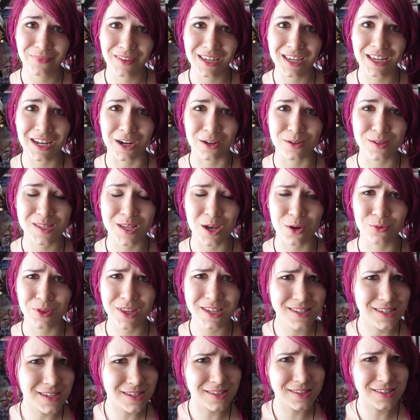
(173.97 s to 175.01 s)
You know, so
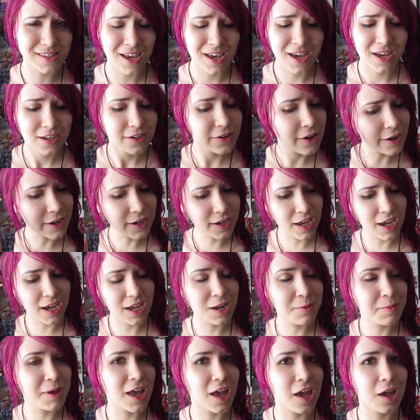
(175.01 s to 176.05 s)
this is not an
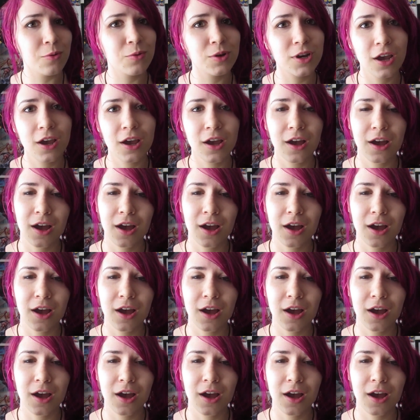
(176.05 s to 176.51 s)
anime I would